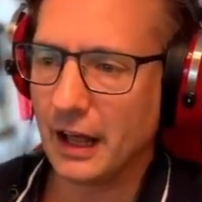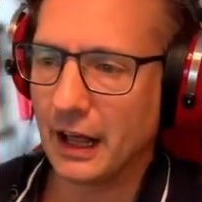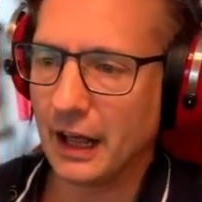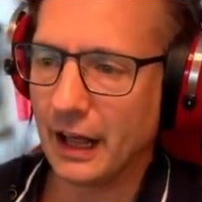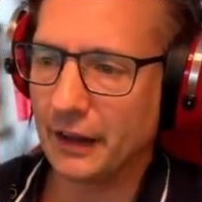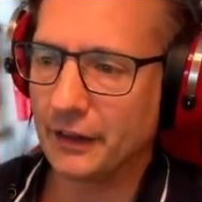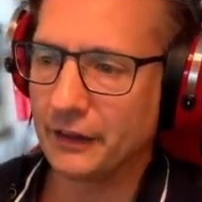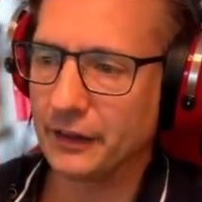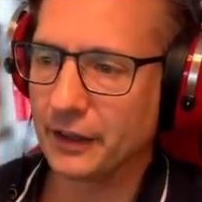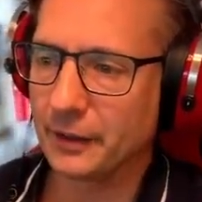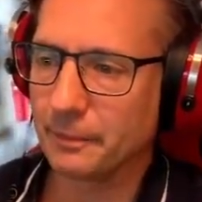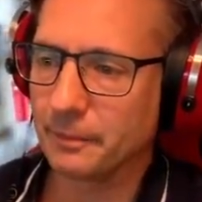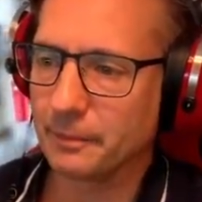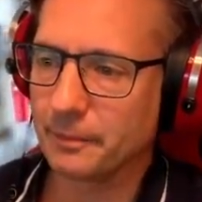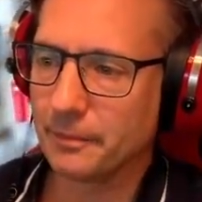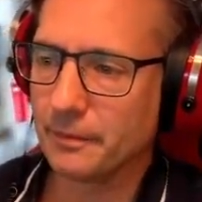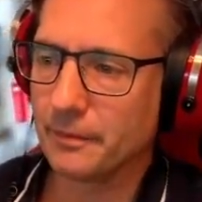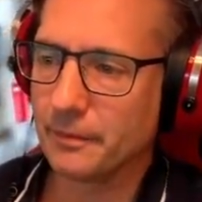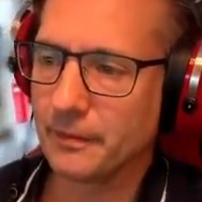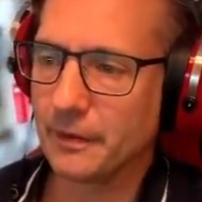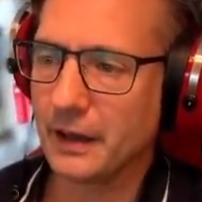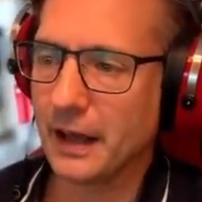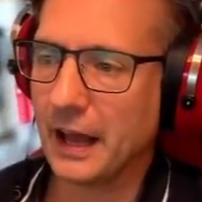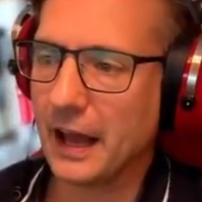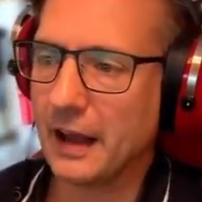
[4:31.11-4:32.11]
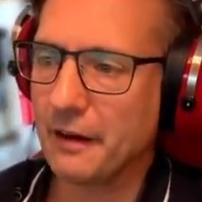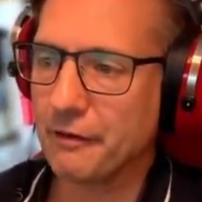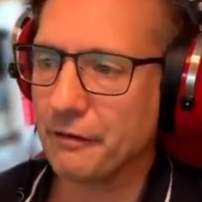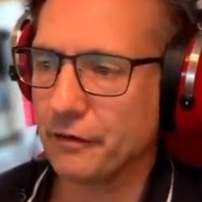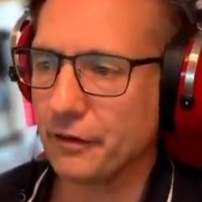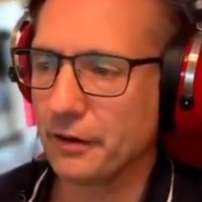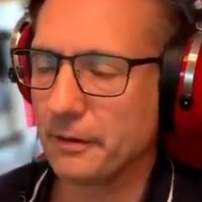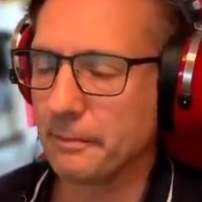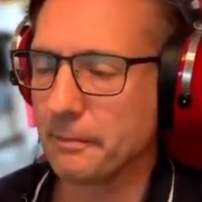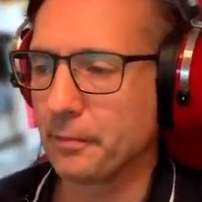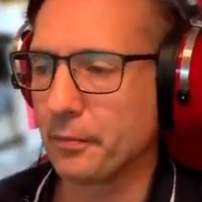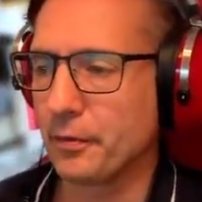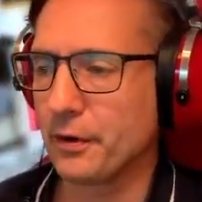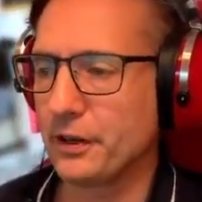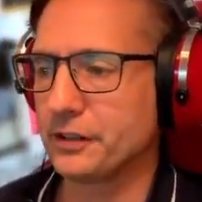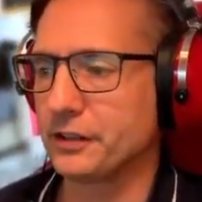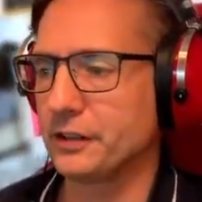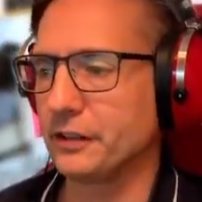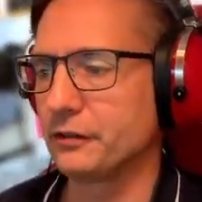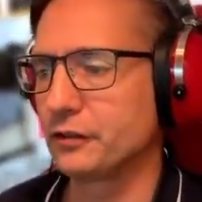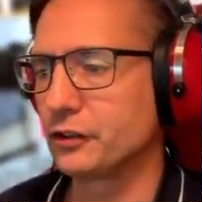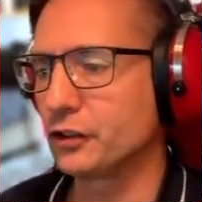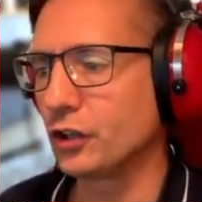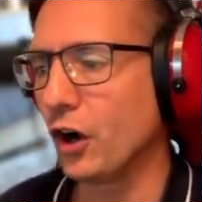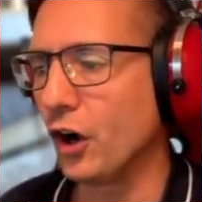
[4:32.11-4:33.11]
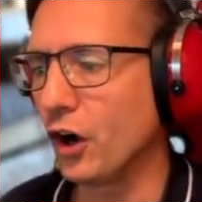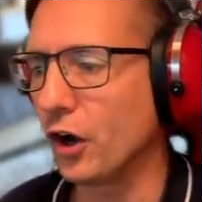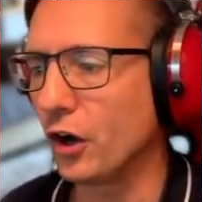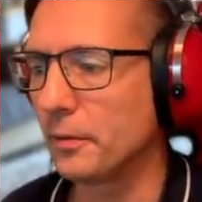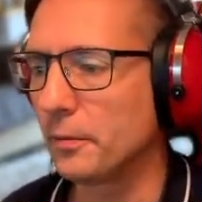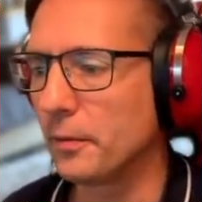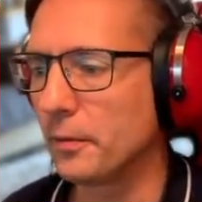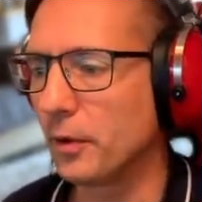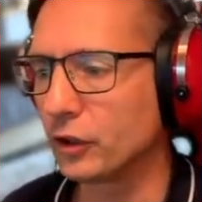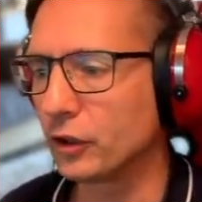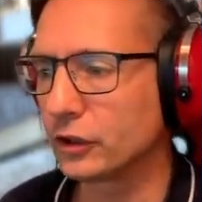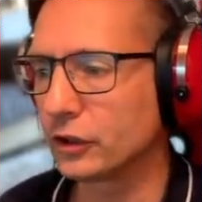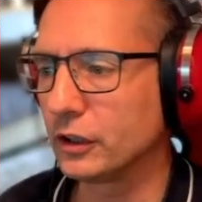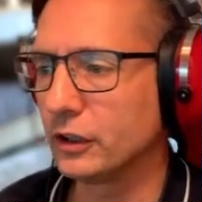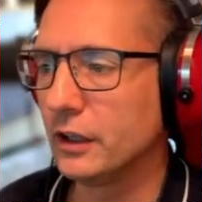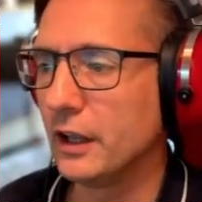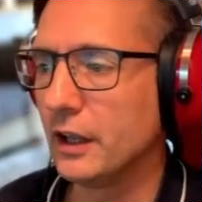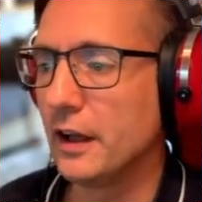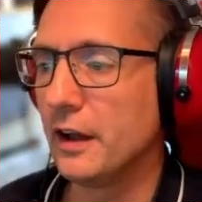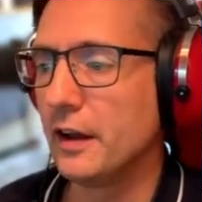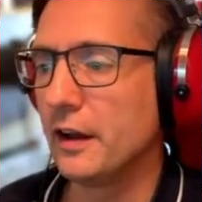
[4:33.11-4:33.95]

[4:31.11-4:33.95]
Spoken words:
and the ever impressive tyre model,